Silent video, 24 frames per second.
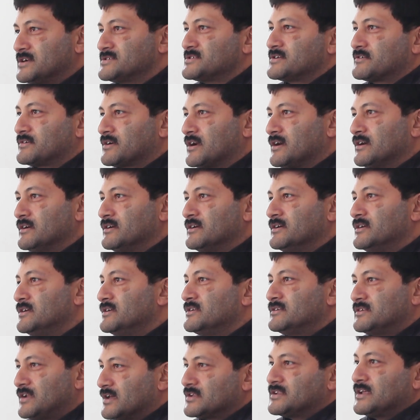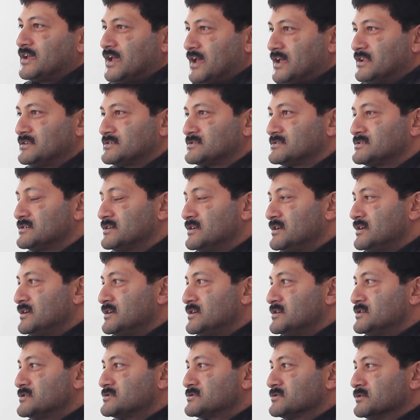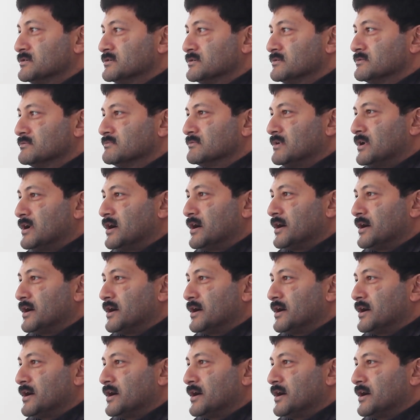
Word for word: etc. Nothing else. So